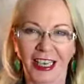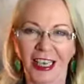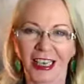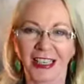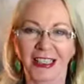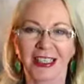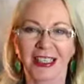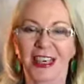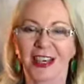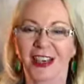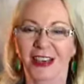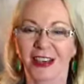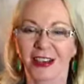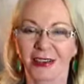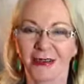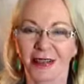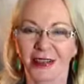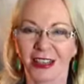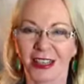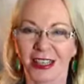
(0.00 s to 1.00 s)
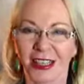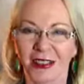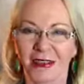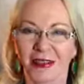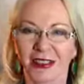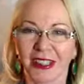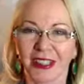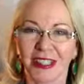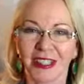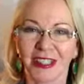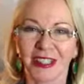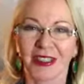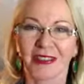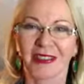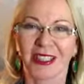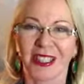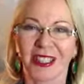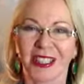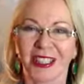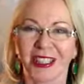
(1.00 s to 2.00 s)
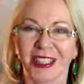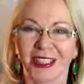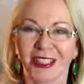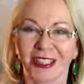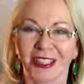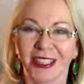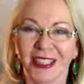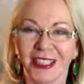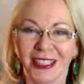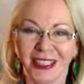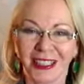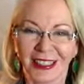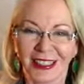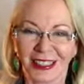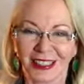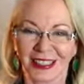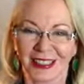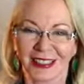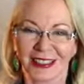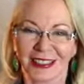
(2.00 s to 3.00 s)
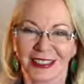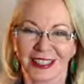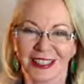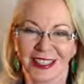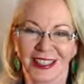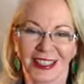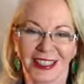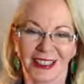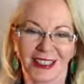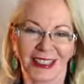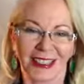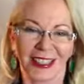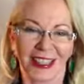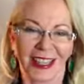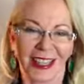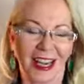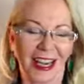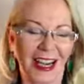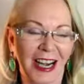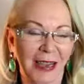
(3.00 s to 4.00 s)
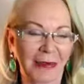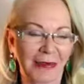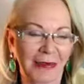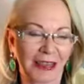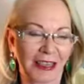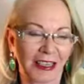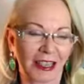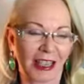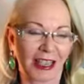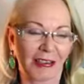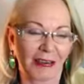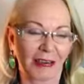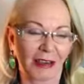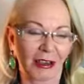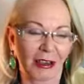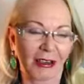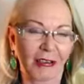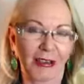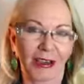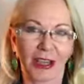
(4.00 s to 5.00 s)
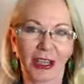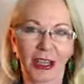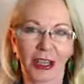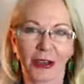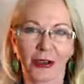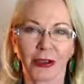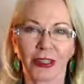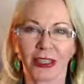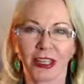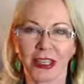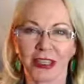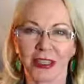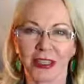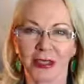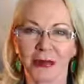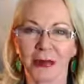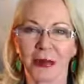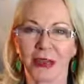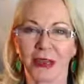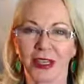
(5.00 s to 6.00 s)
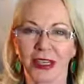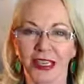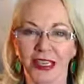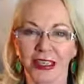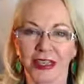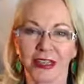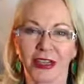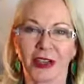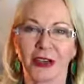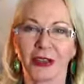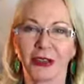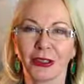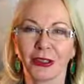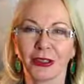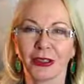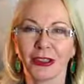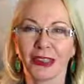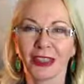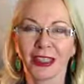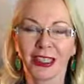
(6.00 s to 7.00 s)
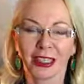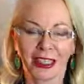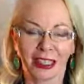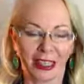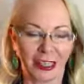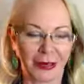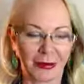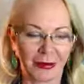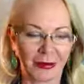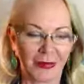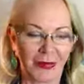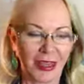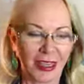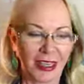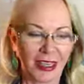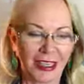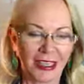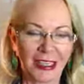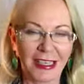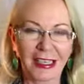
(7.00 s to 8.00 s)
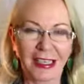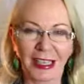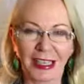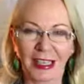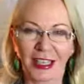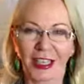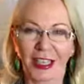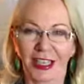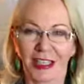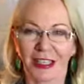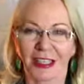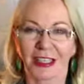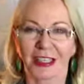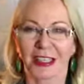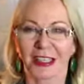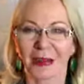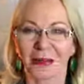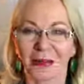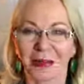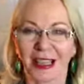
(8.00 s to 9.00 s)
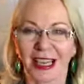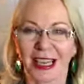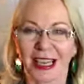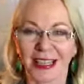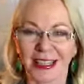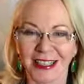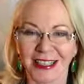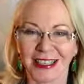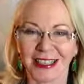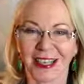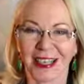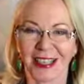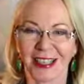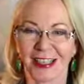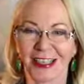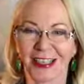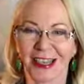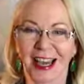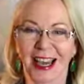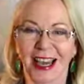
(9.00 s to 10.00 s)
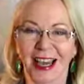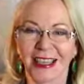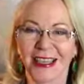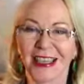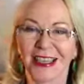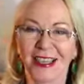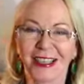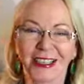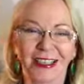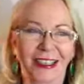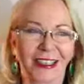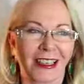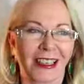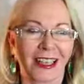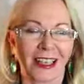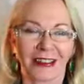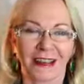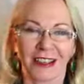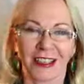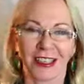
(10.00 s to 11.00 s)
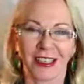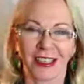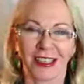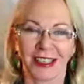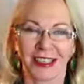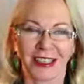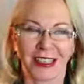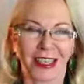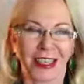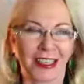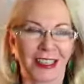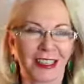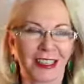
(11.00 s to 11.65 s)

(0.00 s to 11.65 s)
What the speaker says: links that are not working, please let me know. So that happened like very, very early this morning. So didn't get a lot of sleep last night. Good luck for this.